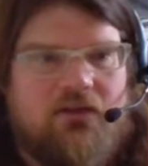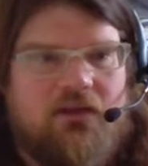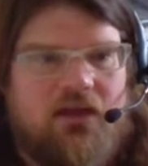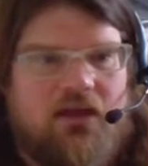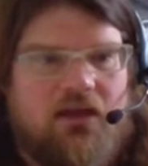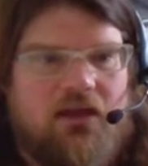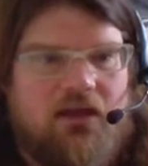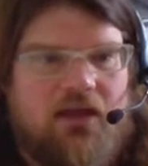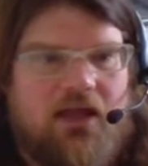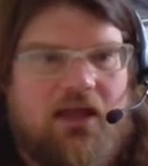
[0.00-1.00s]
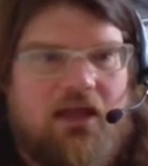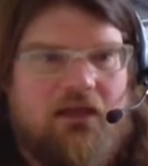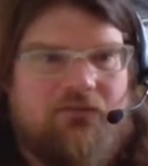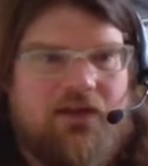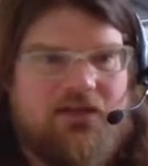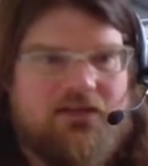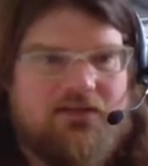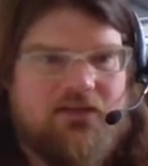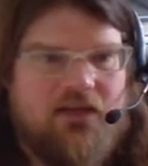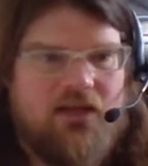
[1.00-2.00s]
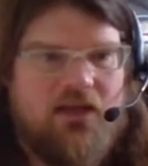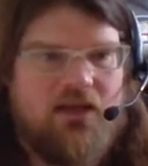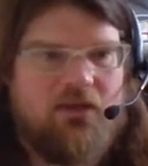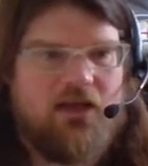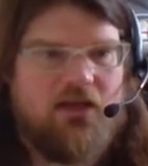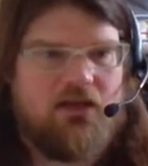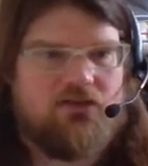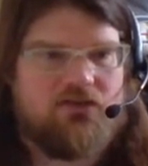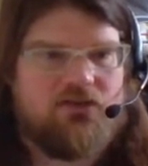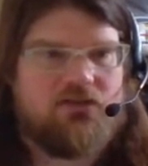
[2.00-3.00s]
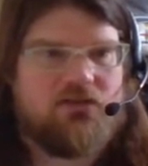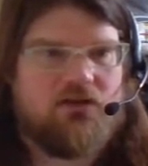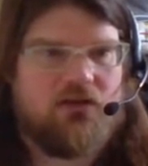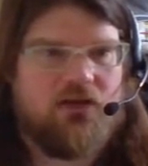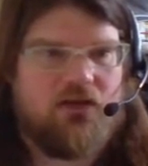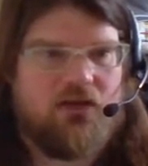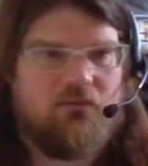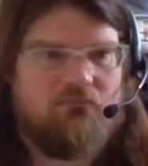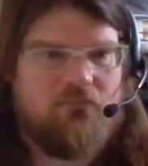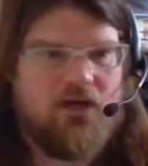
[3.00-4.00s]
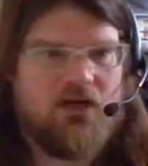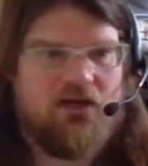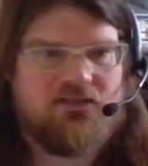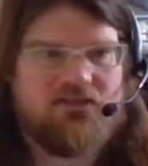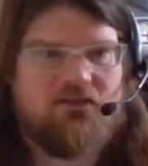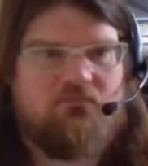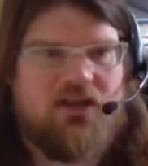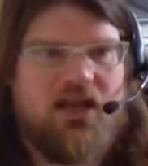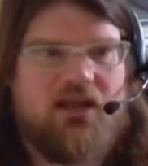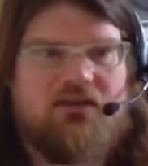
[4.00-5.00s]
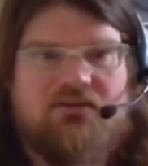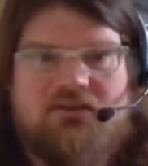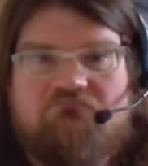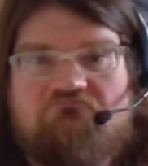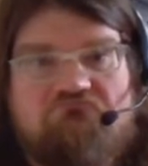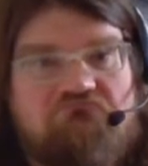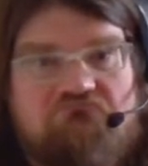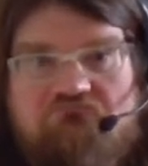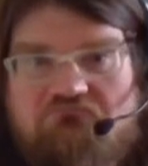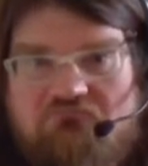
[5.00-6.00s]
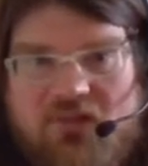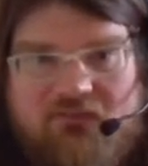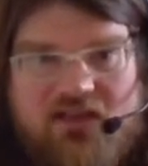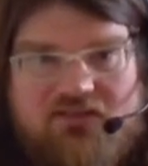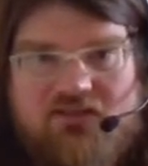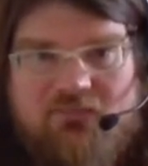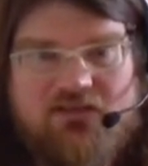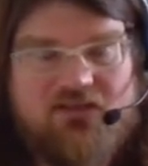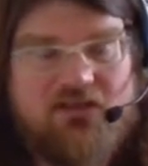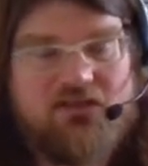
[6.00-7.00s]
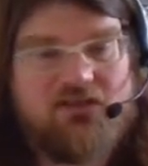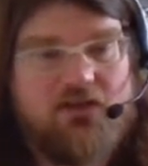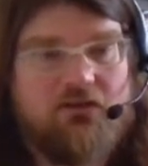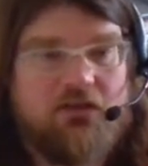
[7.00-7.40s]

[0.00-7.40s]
I've added an image mask blend, if that means a thing to you,